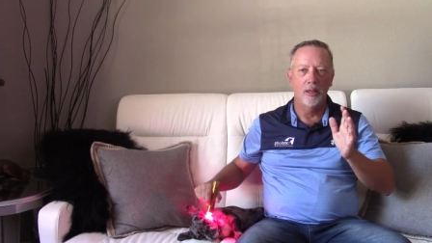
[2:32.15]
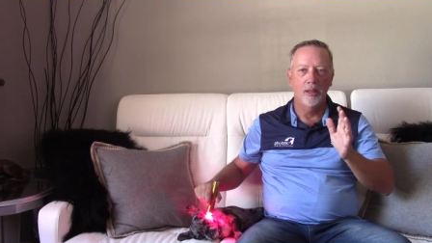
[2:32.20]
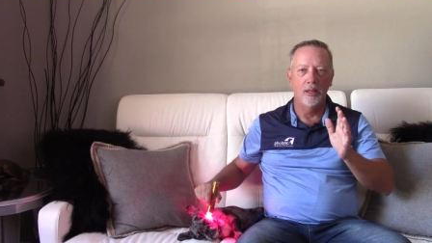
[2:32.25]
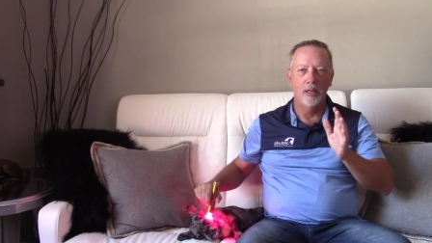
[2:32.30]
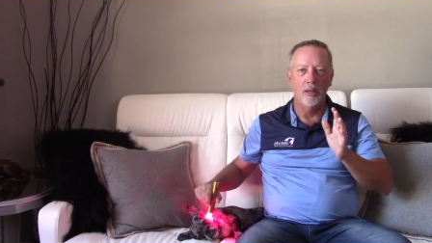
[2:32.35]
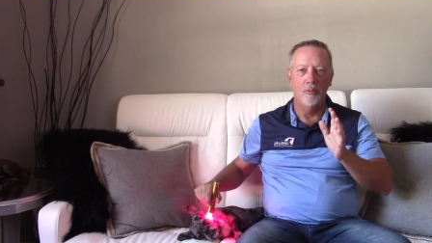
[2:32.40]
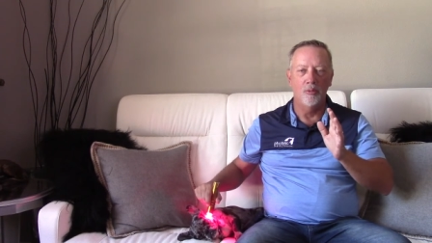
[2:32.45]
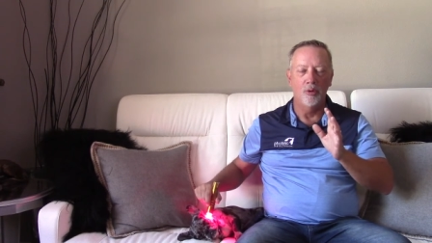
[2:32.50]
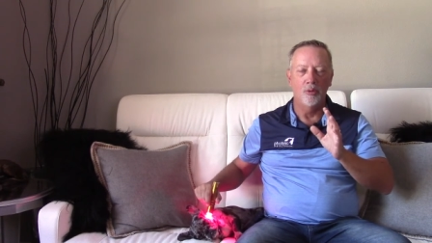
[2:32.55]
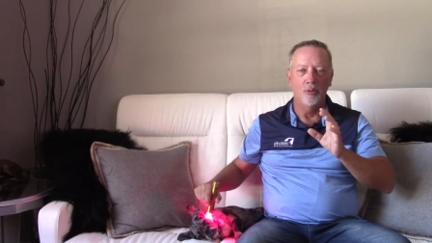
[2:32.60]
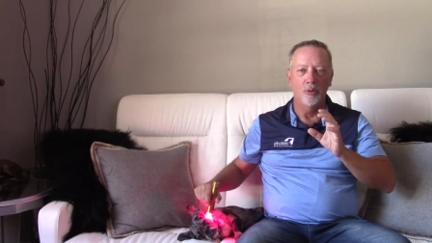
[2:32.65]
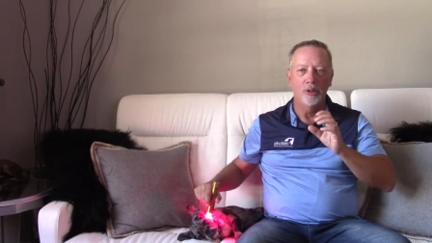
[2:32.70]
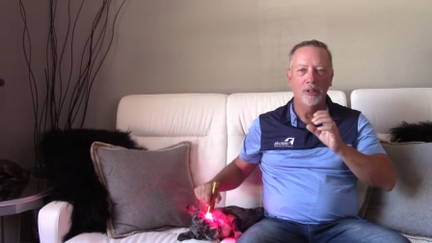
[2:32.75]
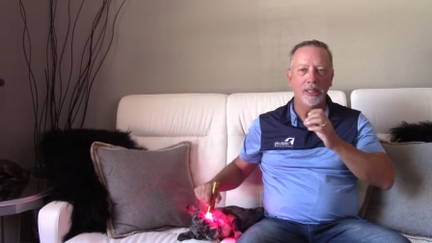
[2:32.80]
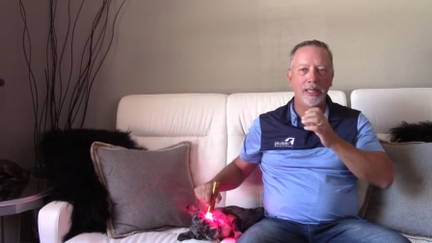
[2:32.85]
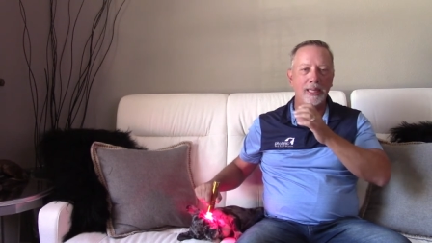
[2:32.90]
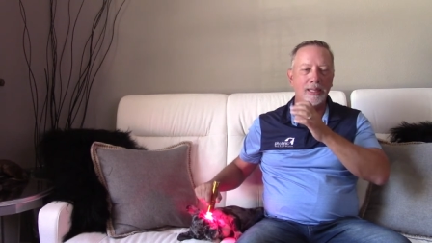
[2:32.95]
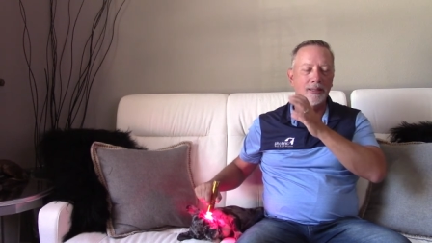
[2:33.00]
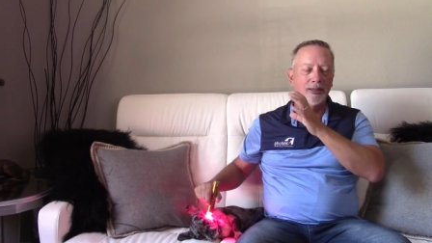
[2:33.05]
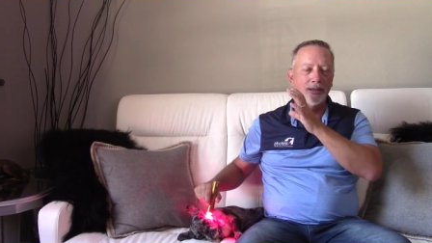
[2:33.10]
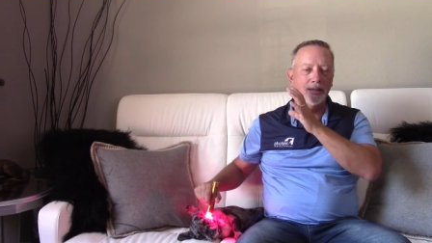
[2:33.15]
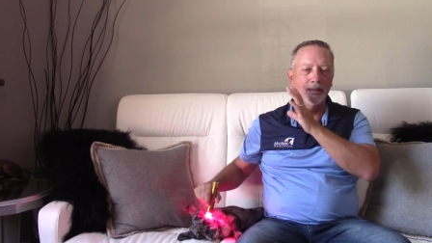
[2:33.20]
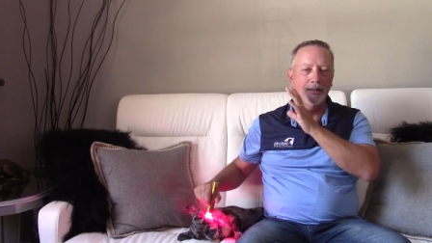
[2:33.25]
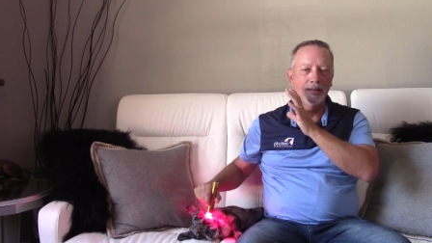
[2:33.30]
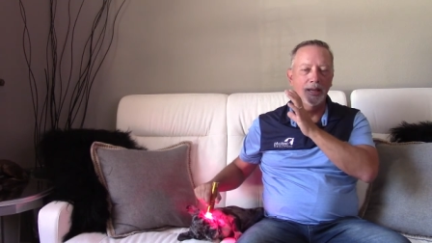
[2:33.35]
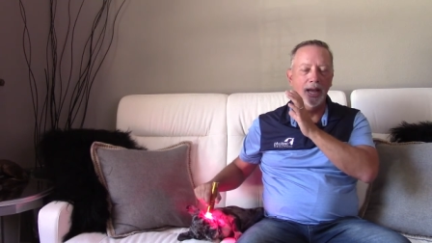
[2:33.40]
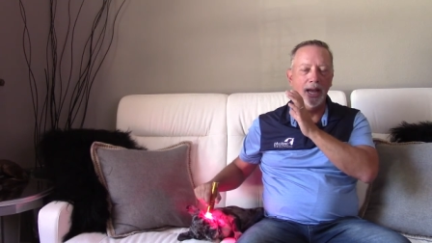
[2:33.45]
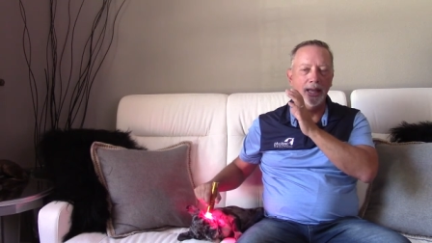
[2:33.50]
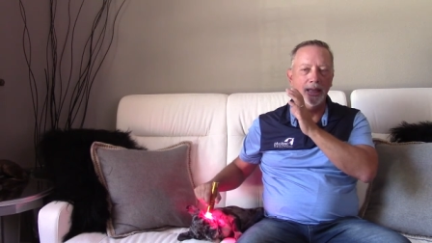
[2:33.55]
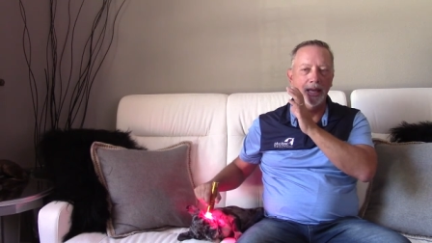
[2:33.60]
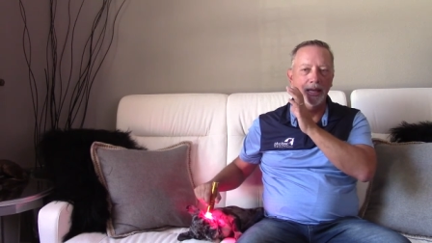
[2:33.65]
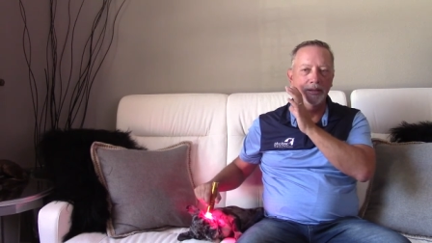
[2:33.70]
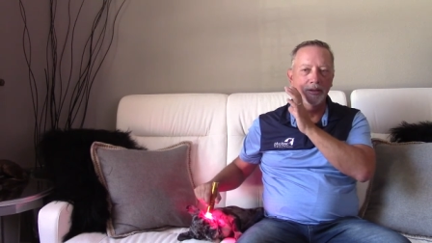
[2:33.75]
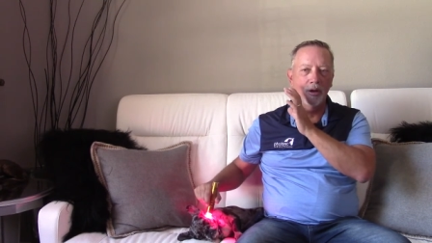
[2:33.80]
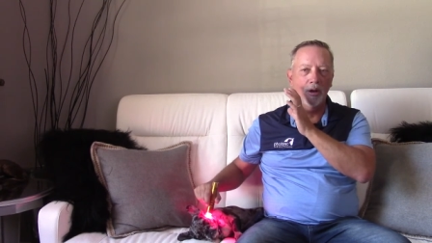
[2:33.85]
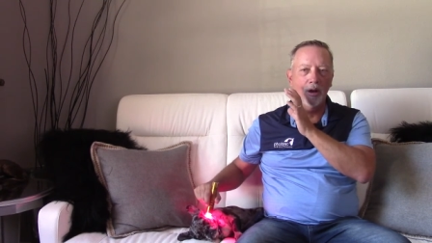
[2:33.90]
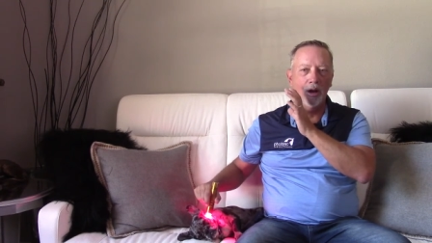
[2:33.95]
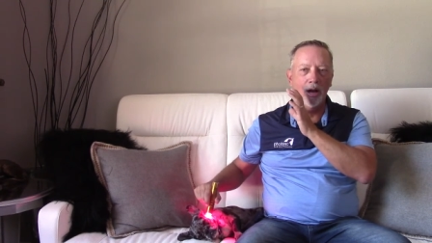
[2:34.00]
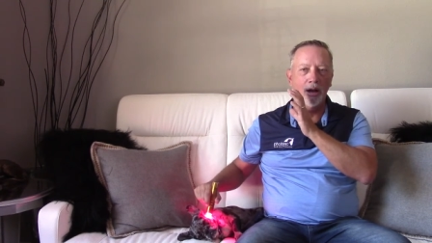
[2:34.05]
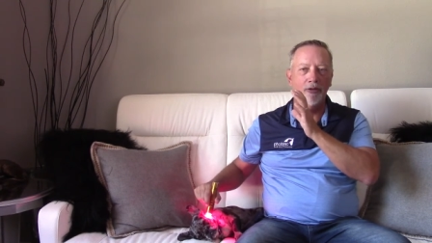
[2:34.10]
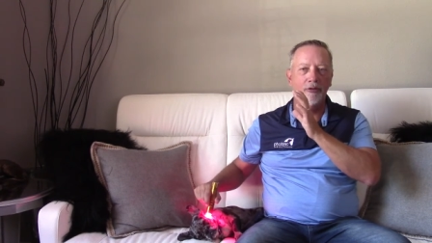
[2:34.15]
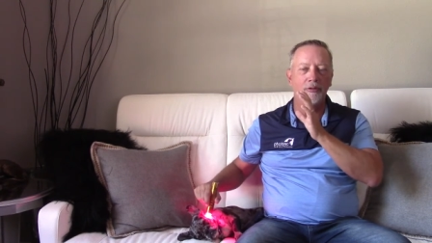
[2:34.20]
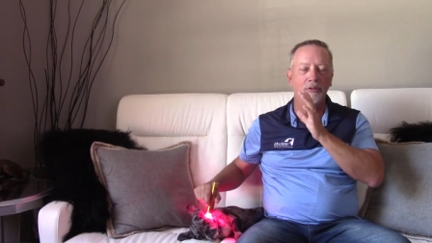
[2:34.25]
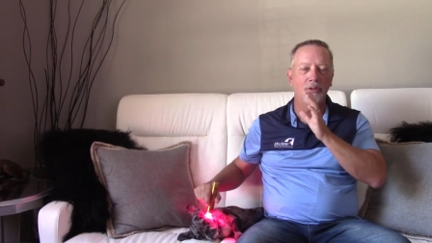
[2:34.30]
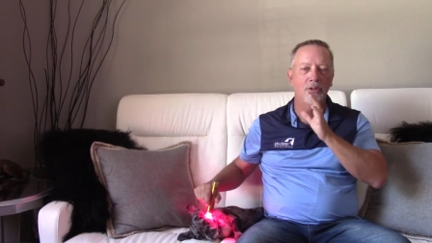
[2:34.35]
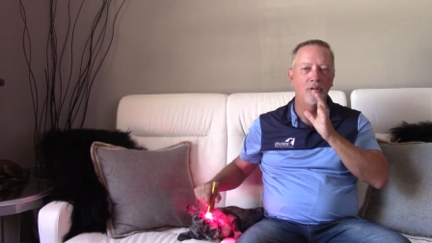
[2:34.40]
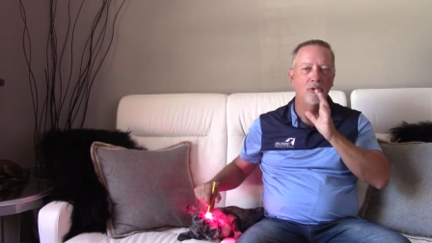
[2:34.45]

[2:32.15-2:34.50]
it will release the side that's off